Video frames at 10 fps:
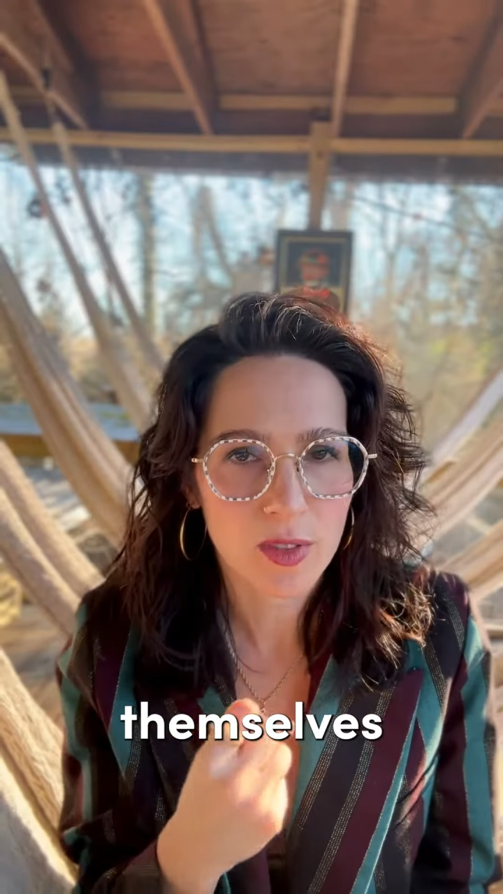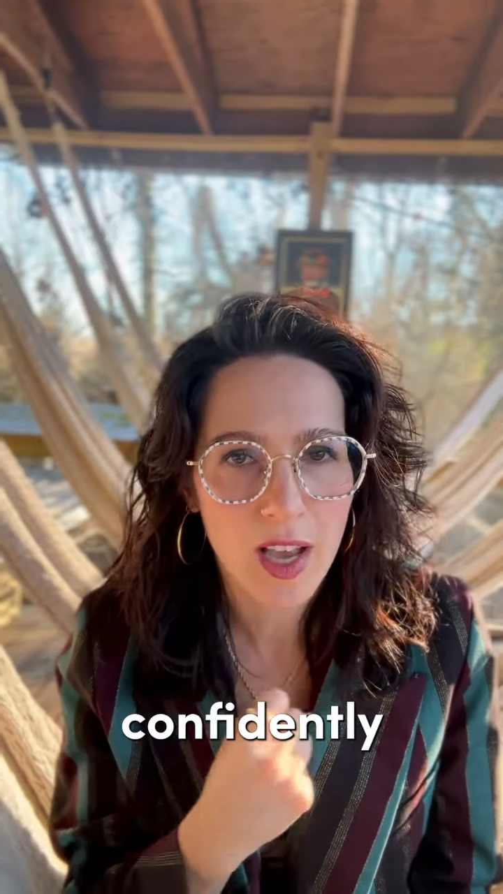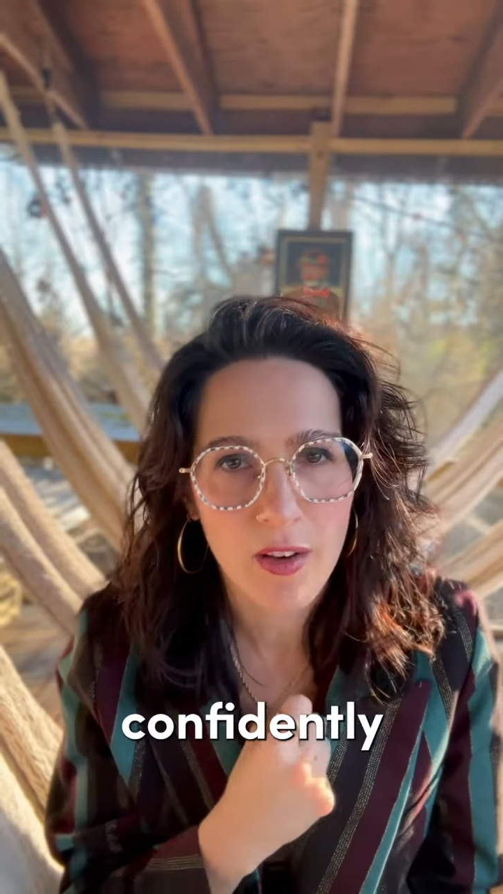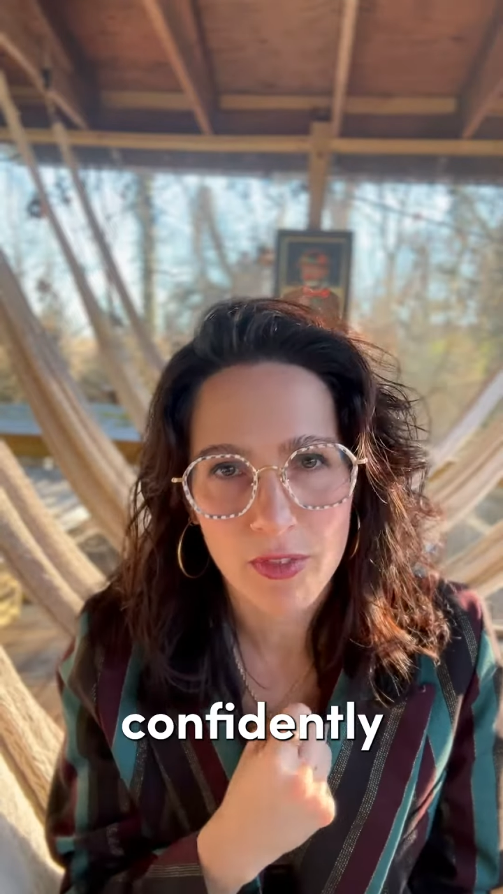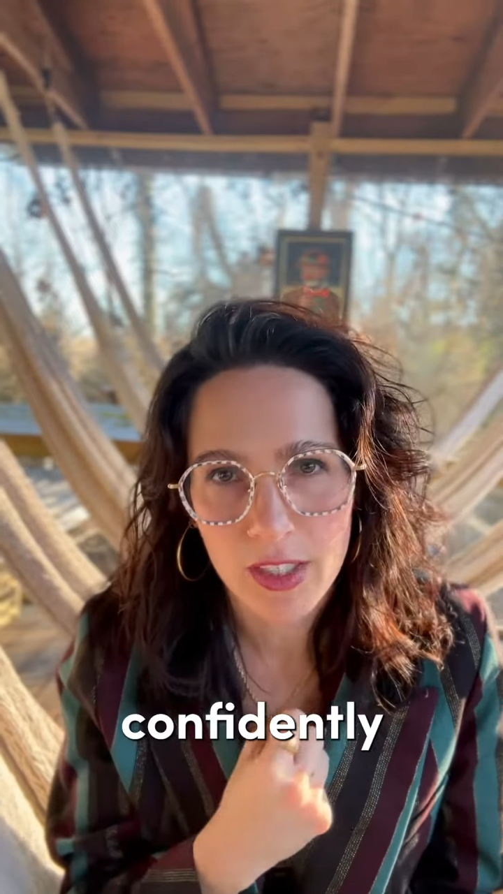
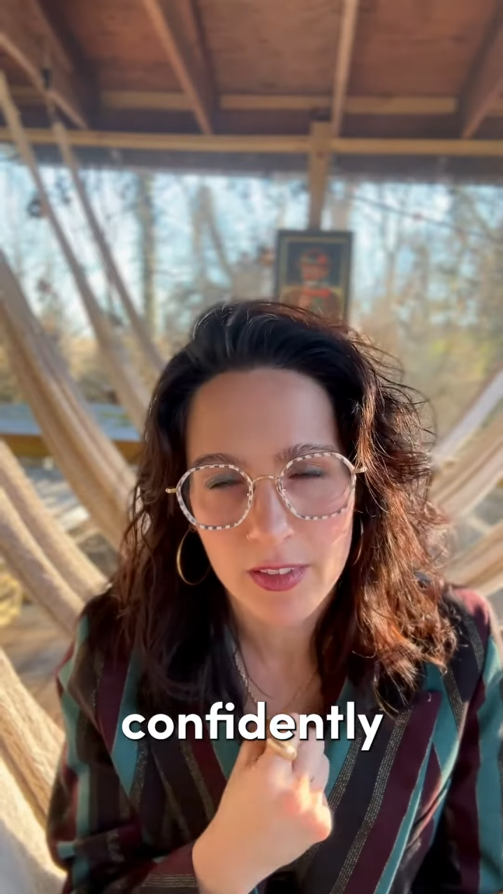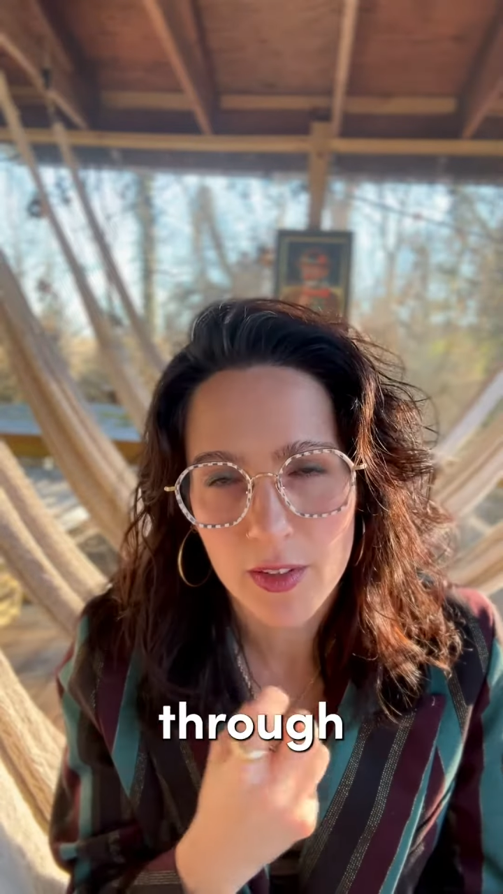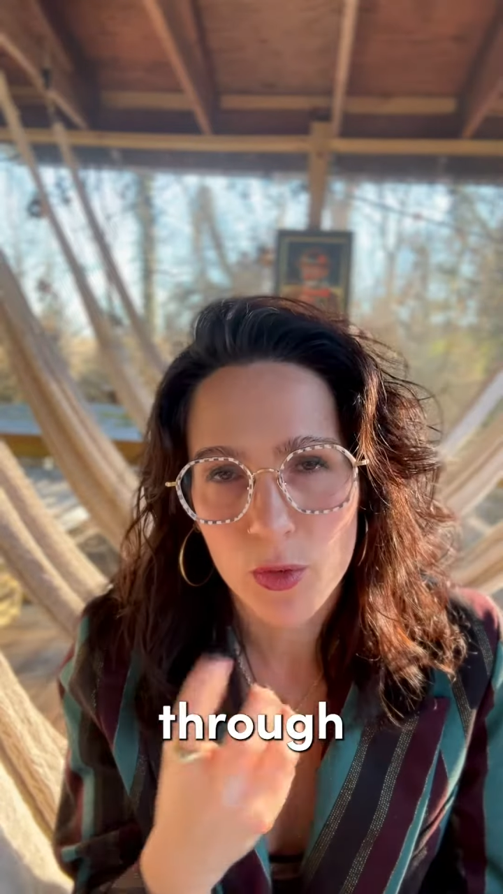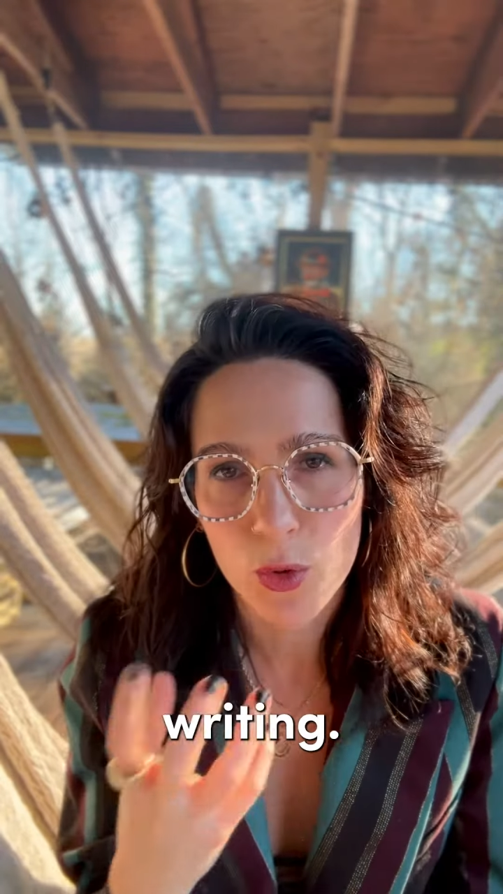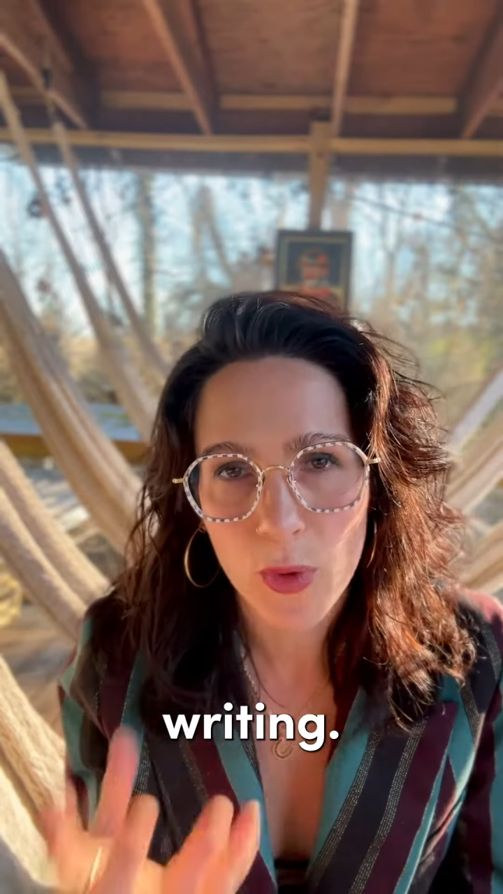confidently
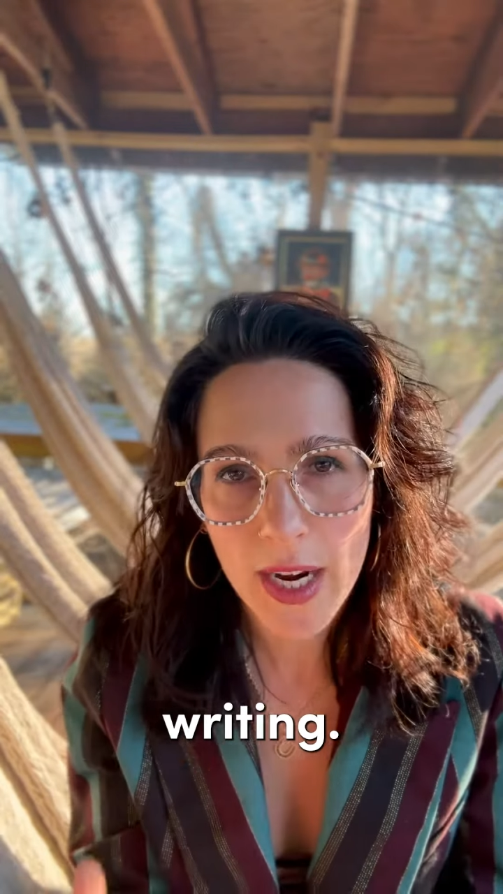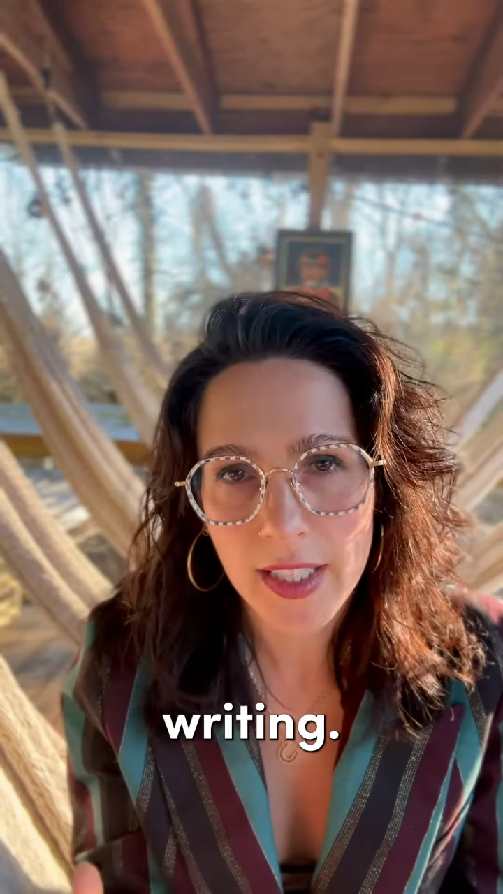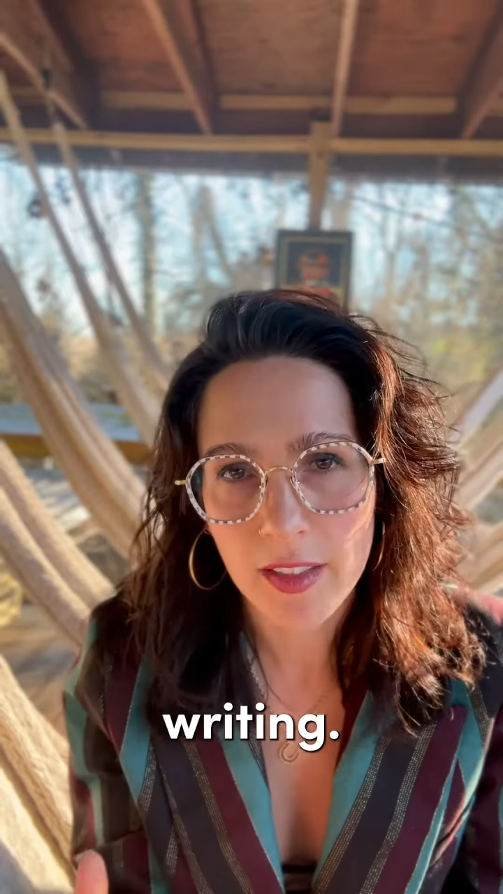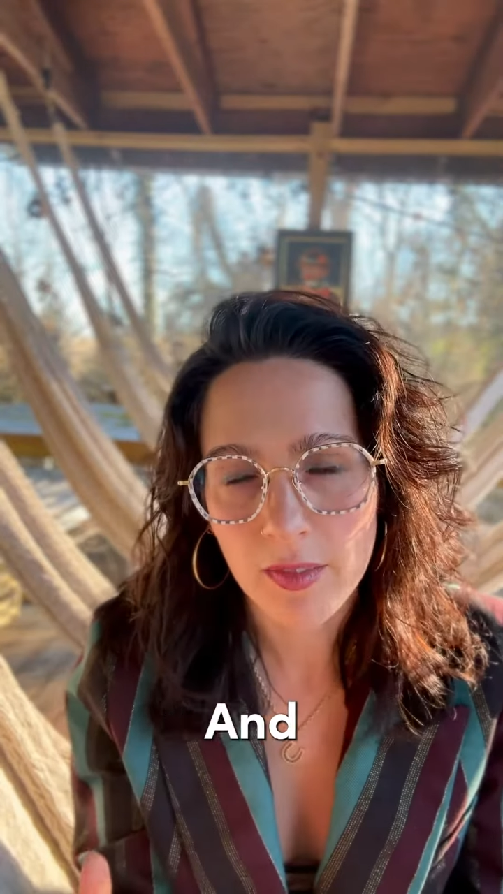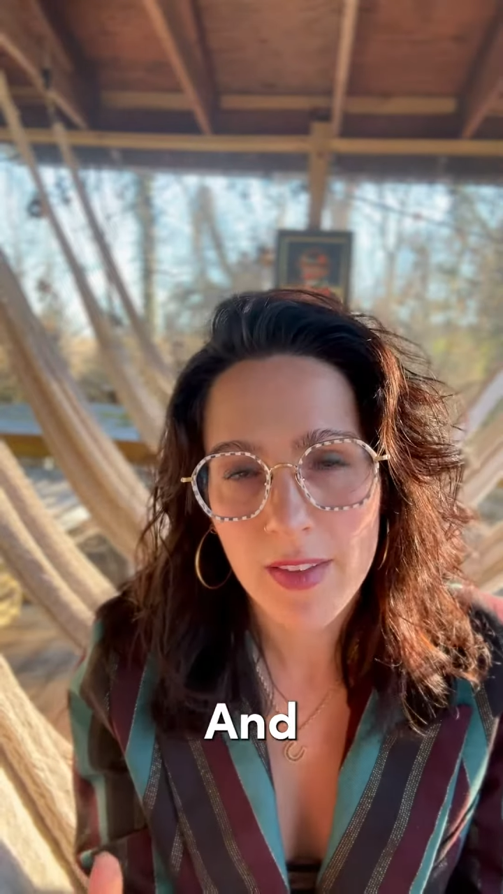through writing.